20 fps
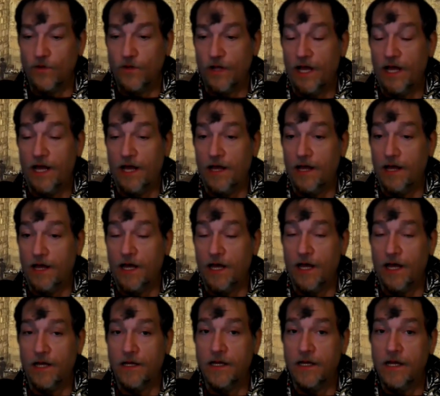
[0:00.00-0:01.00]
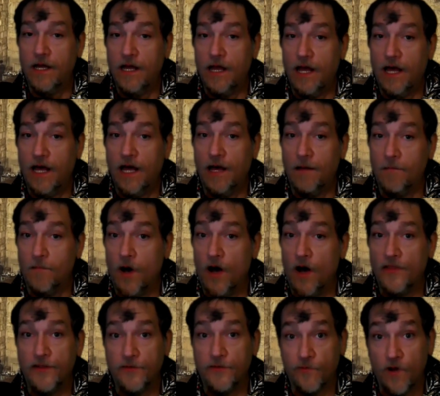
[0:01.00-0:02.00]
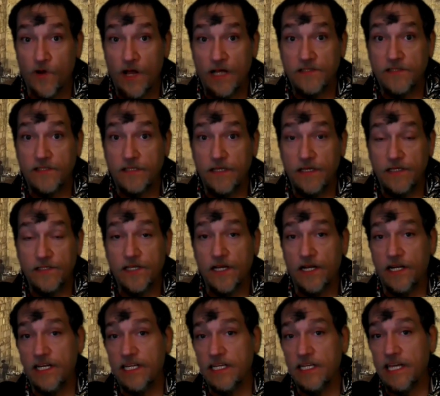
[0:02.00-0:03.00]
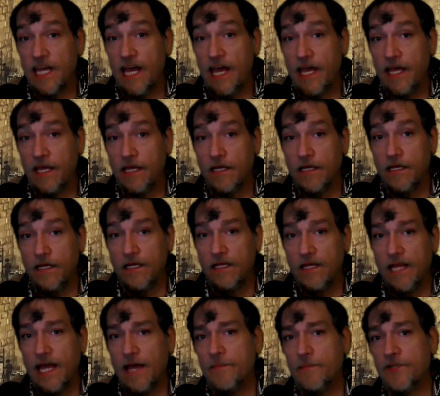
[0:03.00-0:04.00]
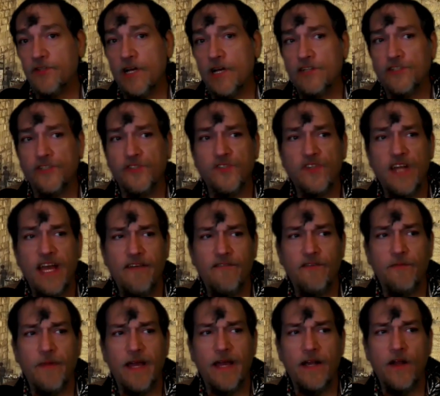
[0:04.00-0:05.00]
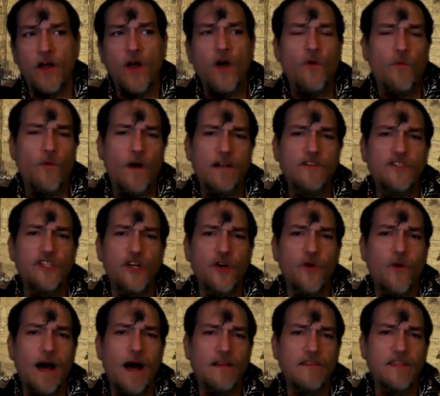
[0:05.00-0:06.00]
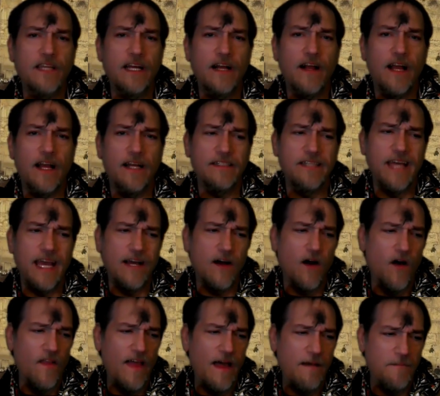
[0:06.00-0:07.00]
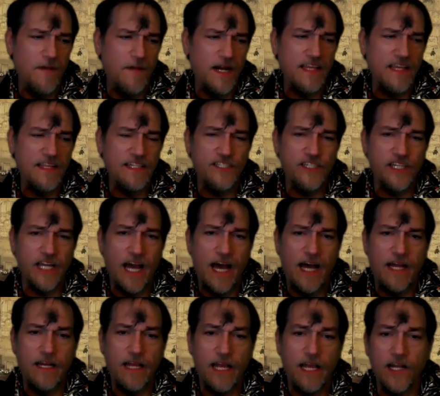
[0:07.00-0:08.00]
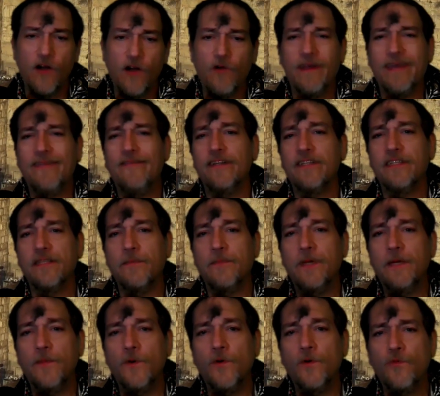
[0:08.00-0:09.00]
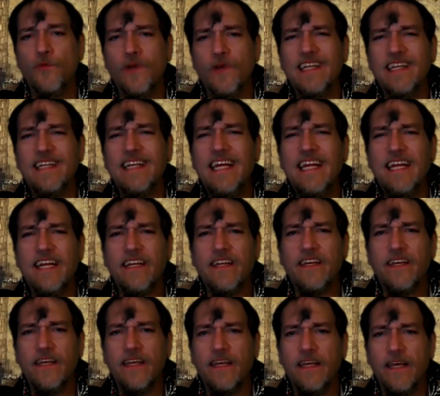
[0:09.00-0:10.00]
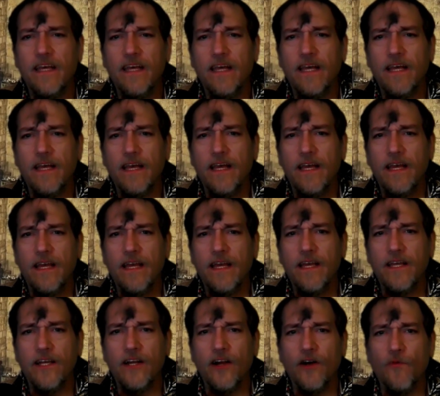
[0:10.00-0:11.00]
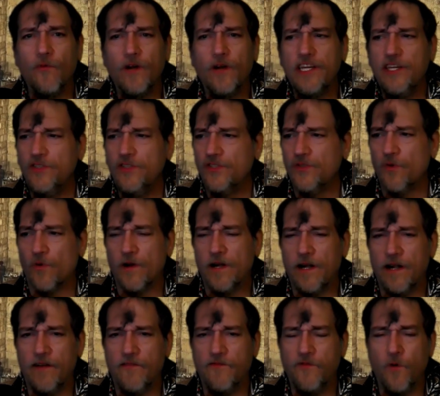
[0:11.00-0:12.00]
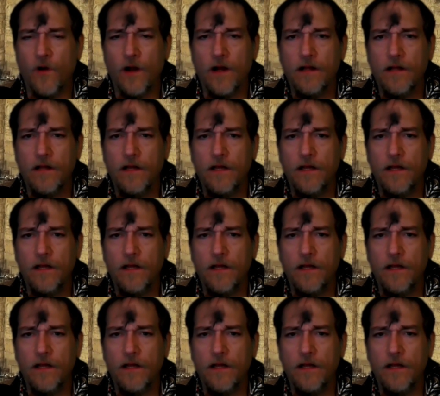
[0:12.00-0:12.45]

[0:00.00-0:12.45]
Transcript: uh, uh, uh, moth and rust is going to decay? Lay up your treasures in heaven, man. Why don't you go out there and take all that money that you got and go give it to the people who really need it? You know, what are you storing it up for?